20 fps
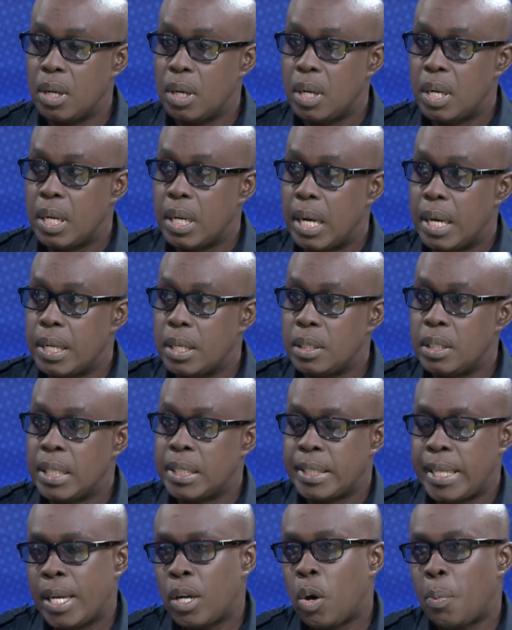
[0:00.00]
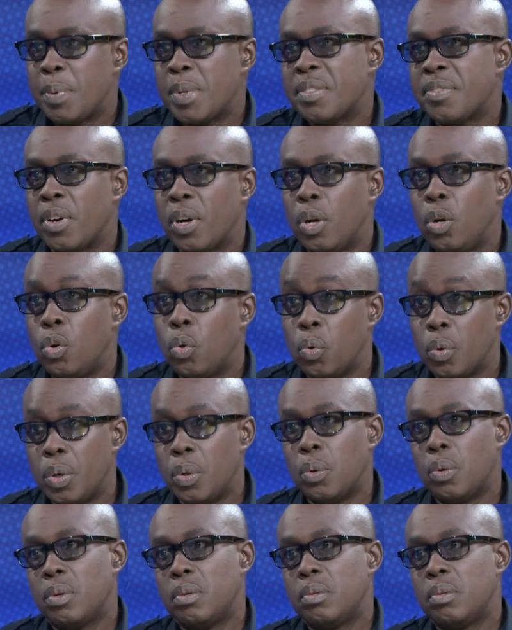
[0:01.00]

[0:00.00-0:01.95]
So let the take up is very low though.